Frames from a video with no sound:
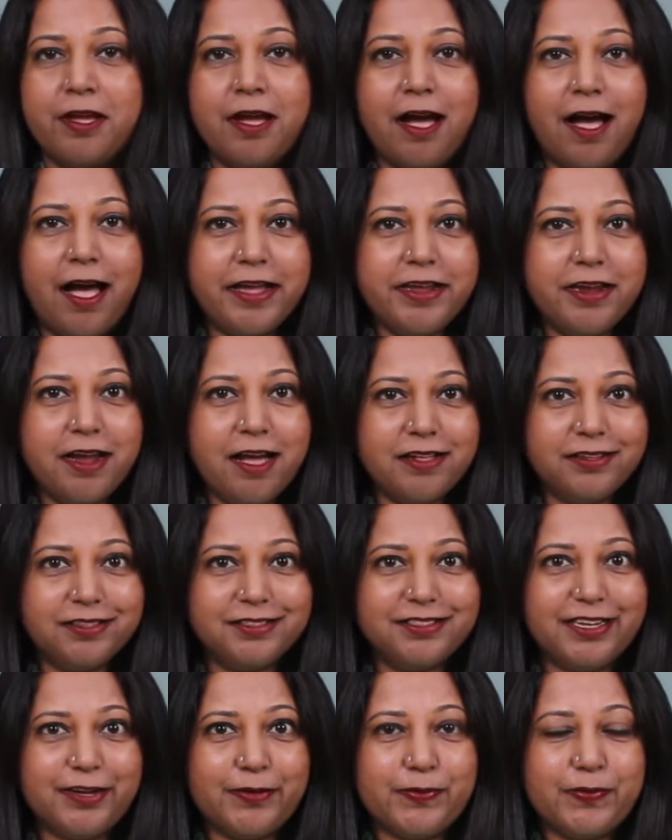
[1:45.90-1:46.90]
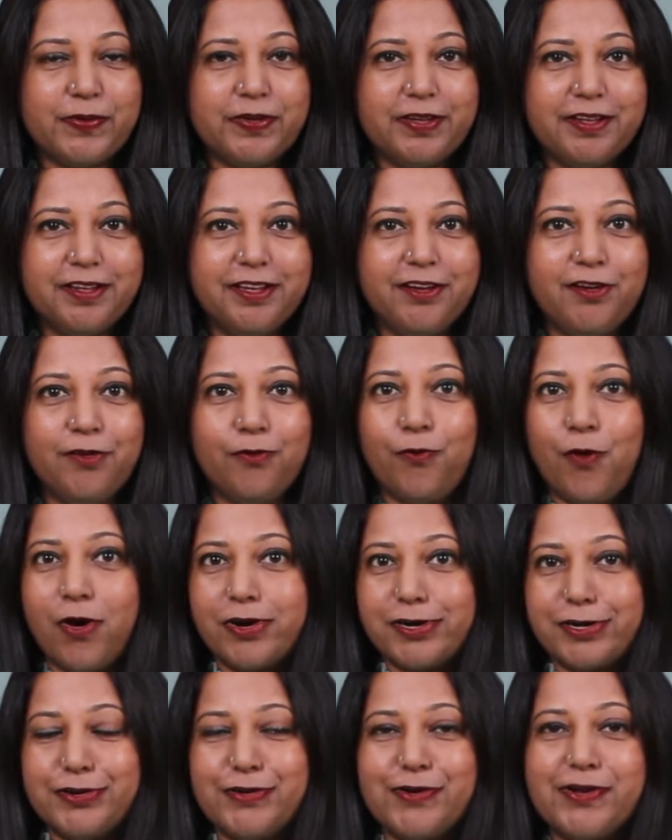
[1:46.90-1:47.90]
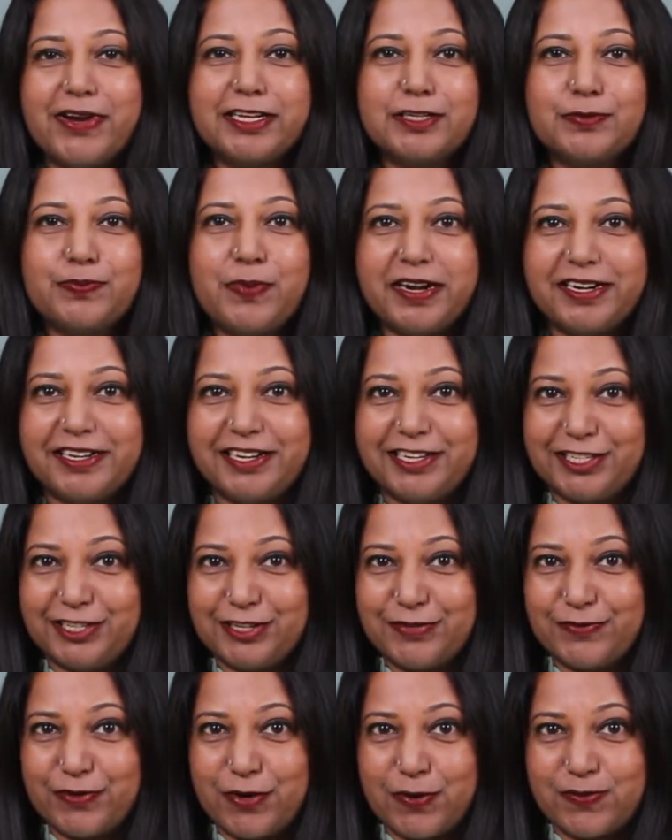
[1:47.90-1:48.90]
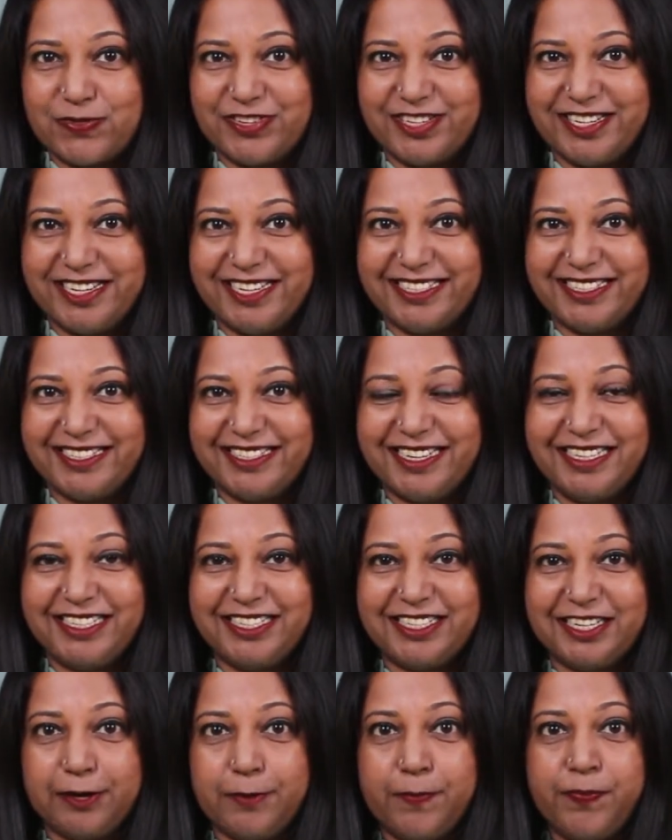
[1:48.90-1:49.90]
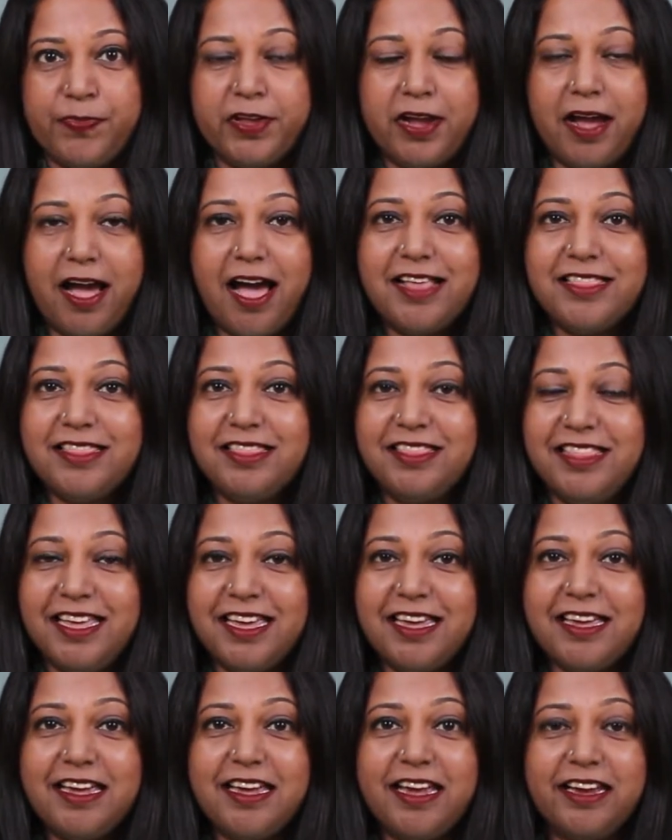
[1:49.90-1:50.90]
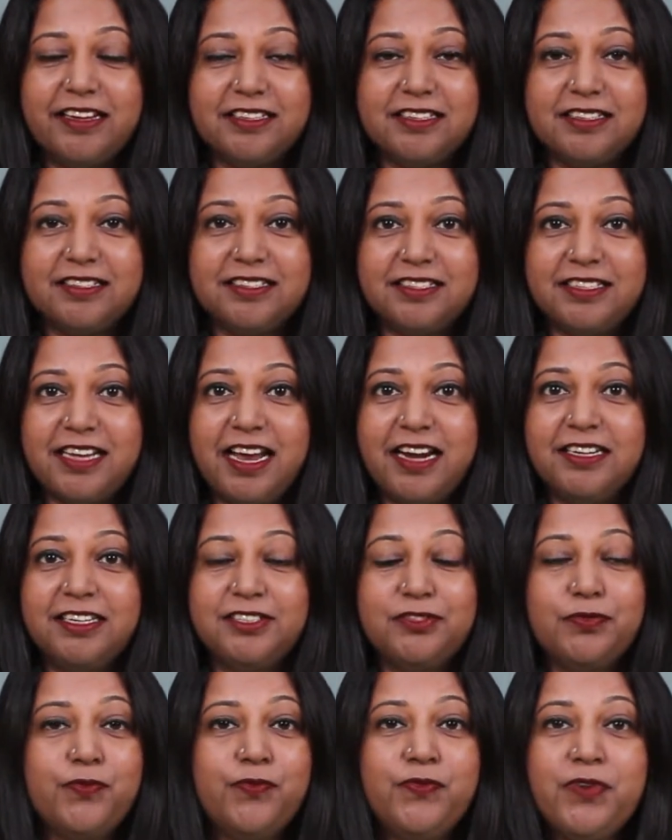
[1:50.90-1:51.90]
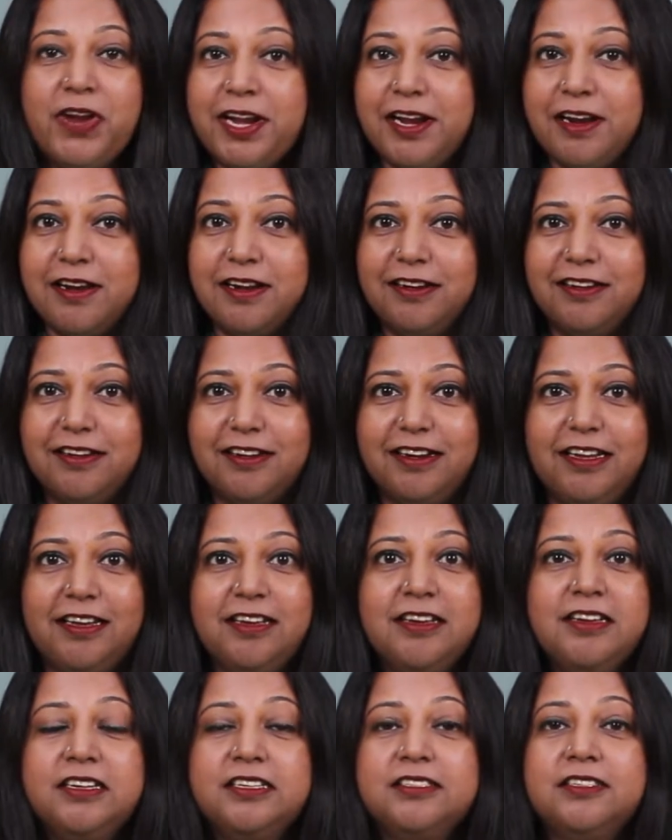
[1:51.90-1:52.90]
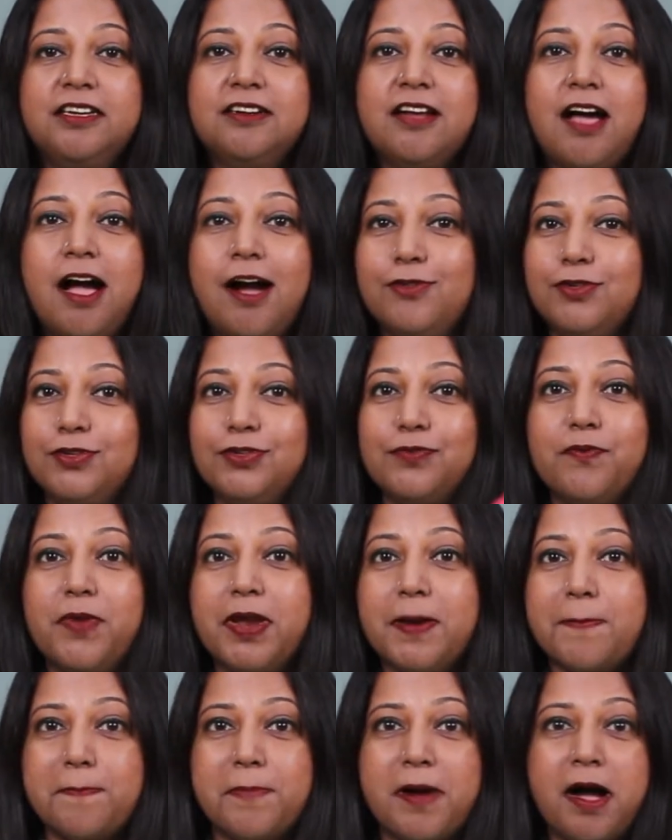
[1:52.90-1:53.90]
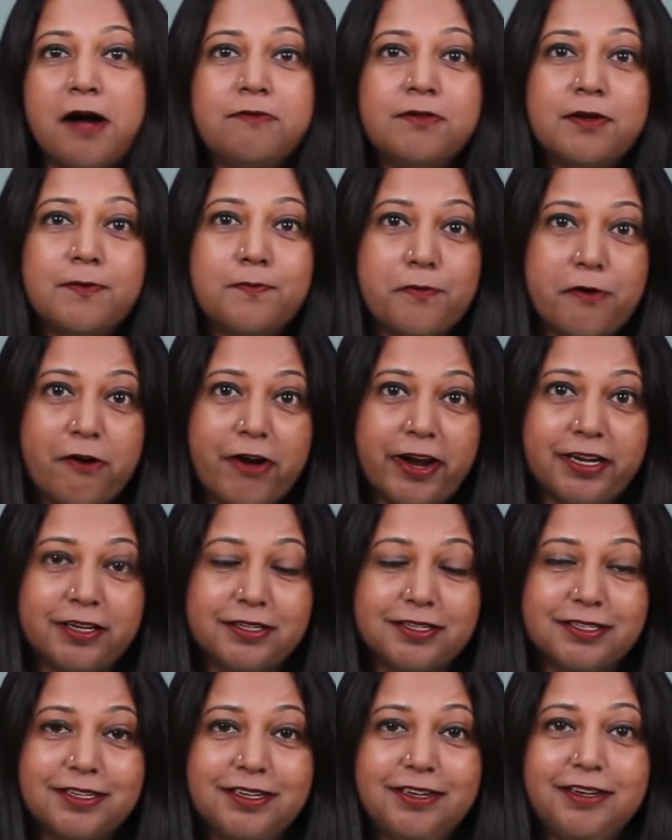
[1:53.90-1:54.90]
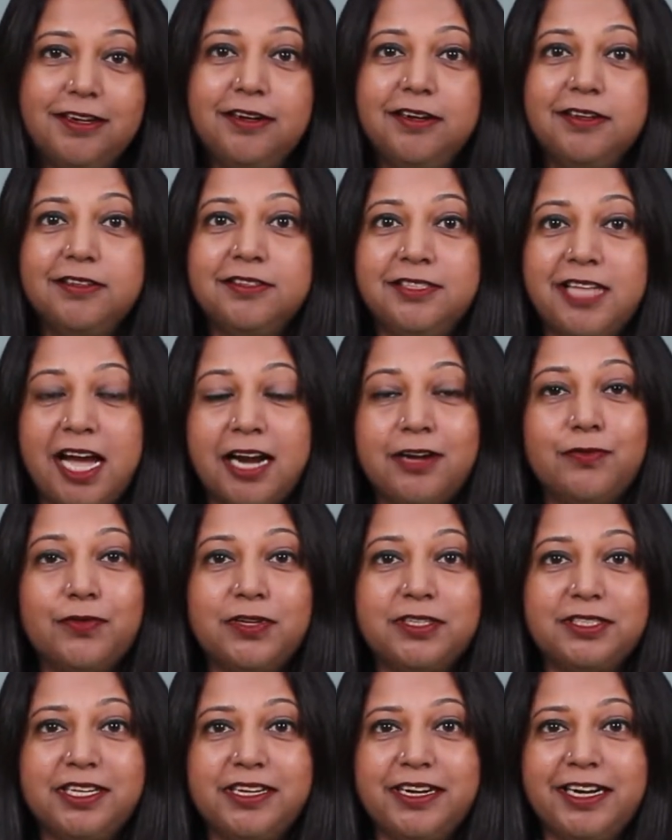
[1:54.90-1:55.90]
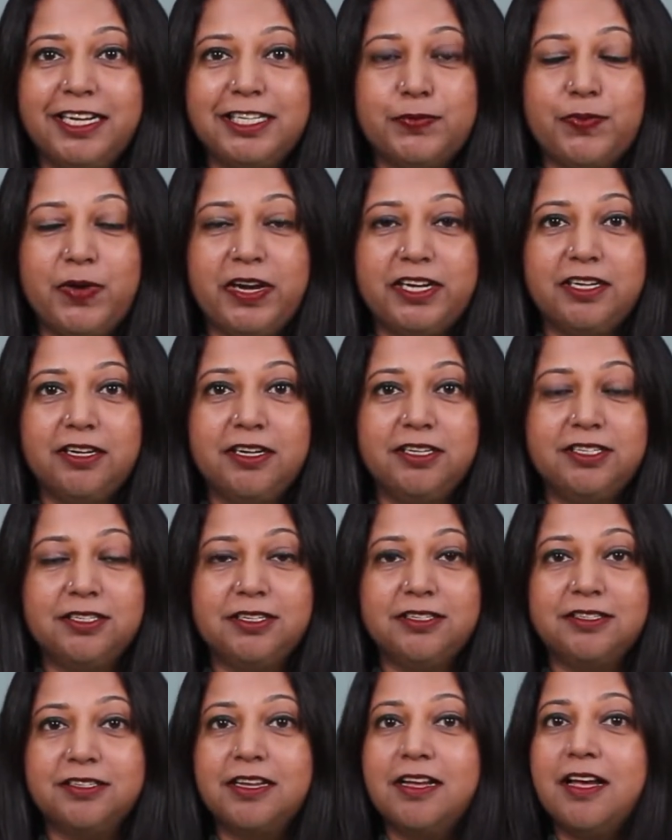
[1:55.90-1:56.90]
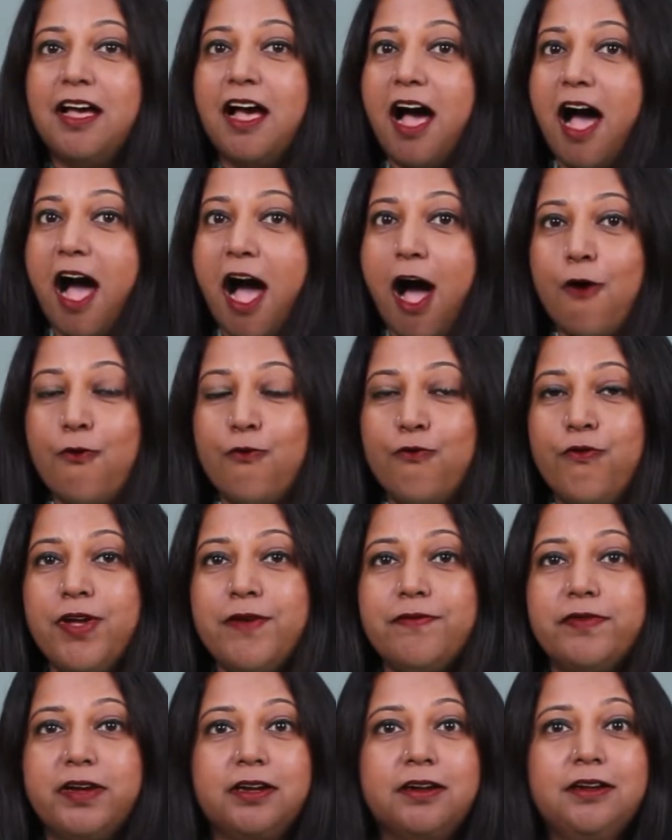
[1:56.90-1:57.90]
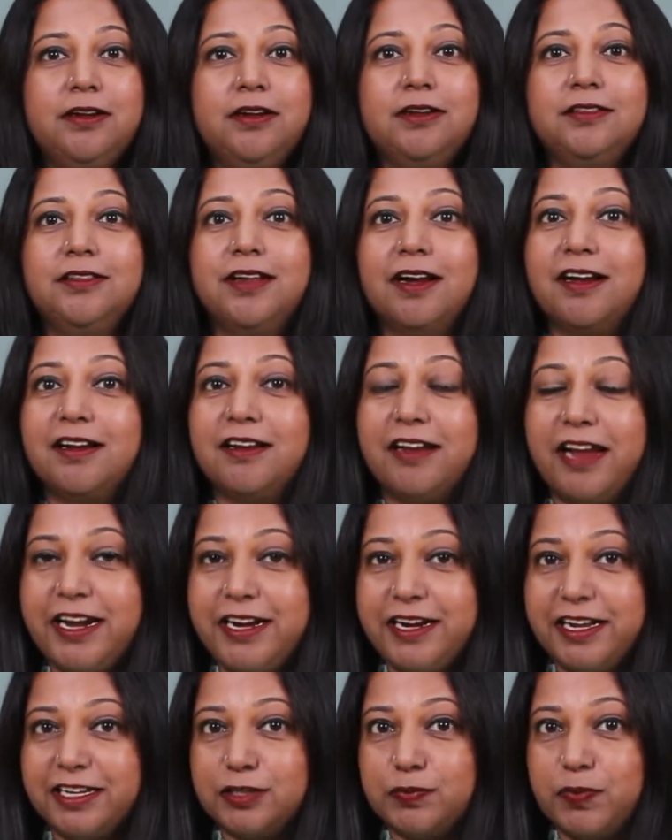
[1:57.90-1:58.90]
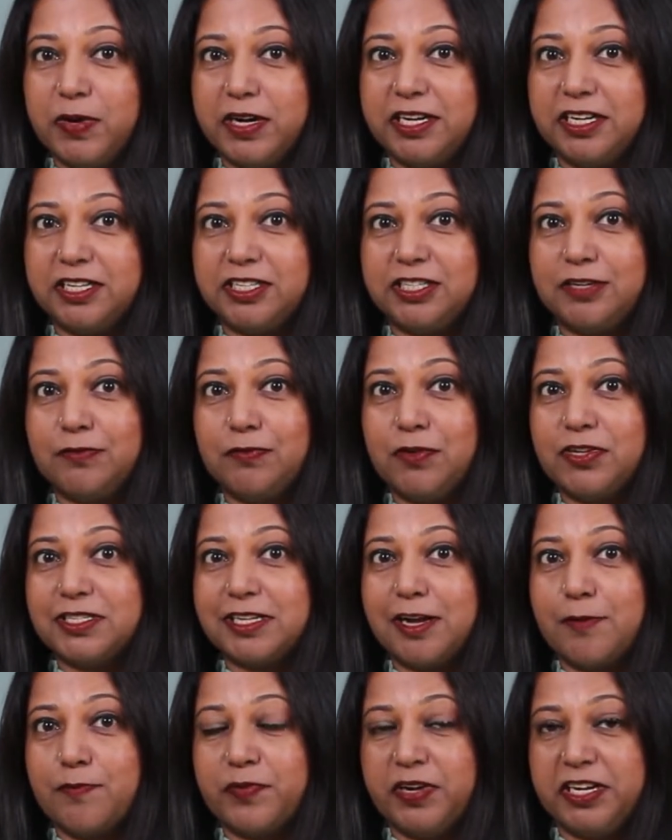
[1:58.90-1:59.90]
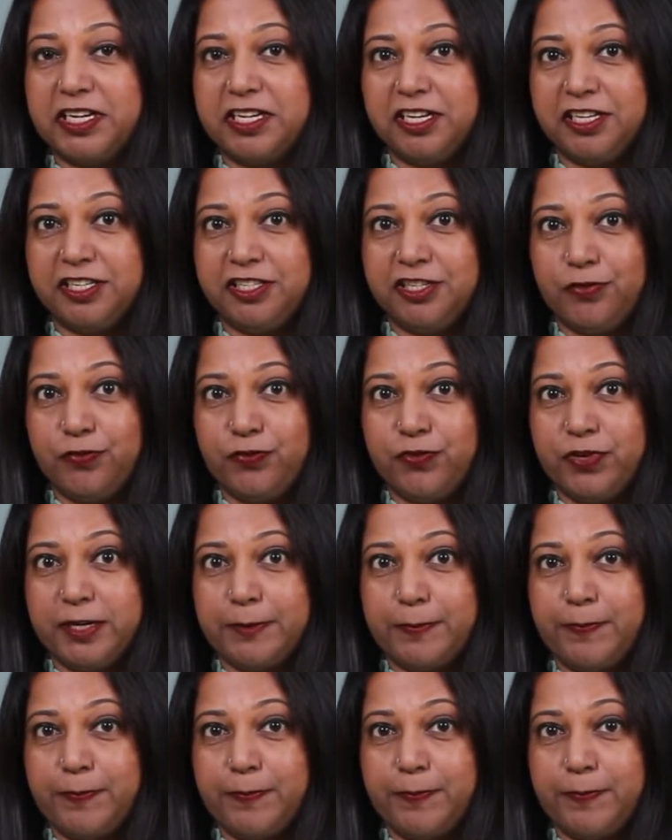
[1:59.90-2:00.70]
I asked them, what are your expectations from today's session? And they said it very clearly that how to make PowerPoint. That was their expectations. However, the client expectation was completely different.